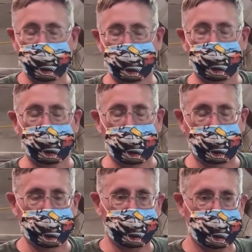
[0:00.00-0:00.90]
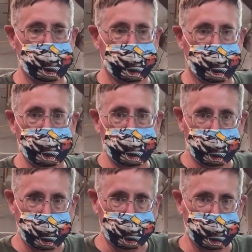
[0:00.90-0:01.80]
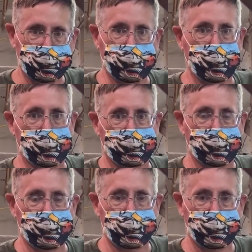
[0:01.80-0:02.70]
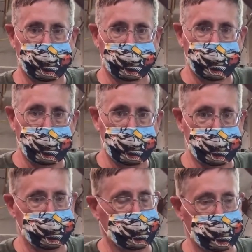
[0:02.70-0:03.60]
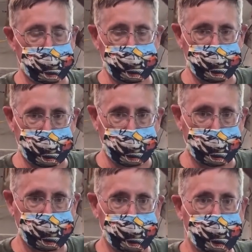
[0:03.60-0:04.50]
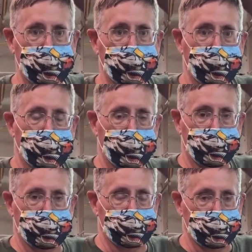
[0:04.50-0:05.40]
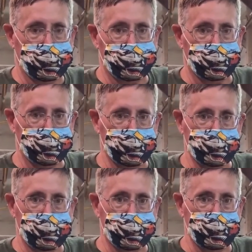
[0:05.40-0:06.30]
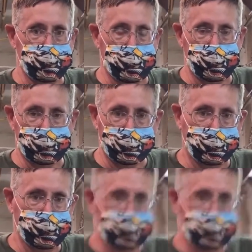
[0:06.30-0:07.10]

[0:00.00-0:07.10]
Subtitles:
acknowledge our museum staff that does a great job. Our director is Ben Johnson.